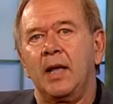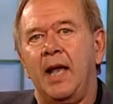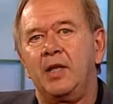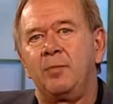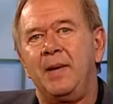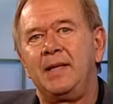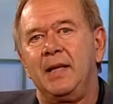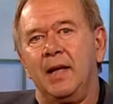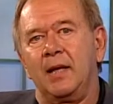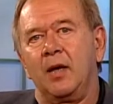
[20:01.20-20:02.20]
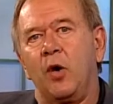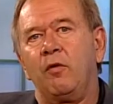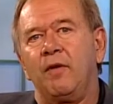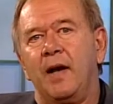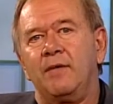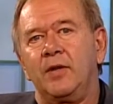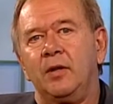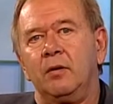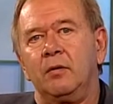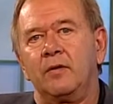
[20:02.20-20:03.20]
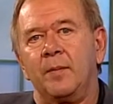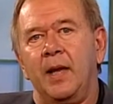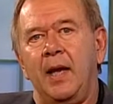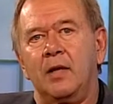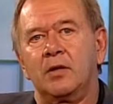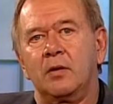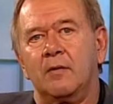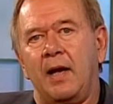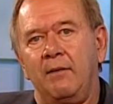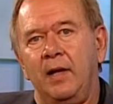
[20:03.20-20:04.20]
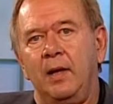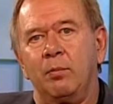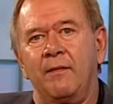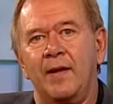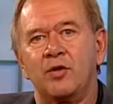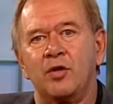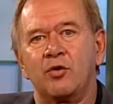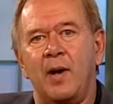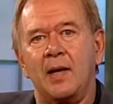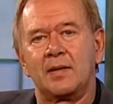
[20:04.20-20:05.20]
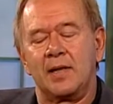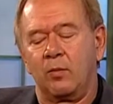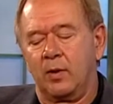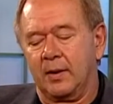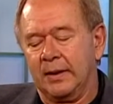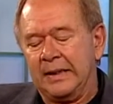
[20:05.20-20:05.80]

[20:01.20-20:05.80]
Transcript: HPTN 052 from the HIV Prevention Trials Network.